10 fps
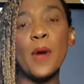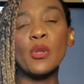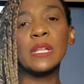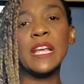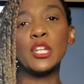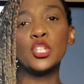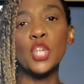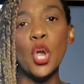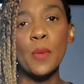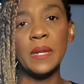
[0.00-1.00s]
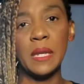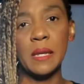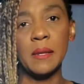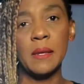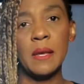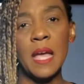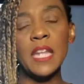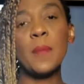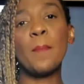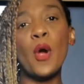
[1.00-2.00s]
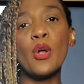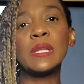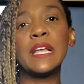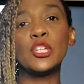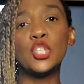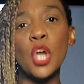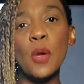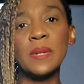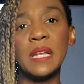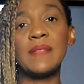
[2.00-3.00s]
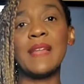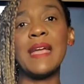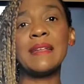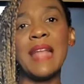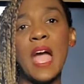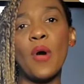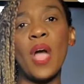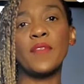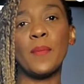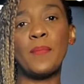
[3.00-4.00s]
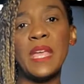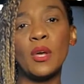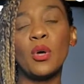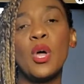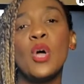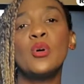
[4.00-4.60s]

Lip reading: Berlin, Germany. And in Berlin, Germany, they now have a bill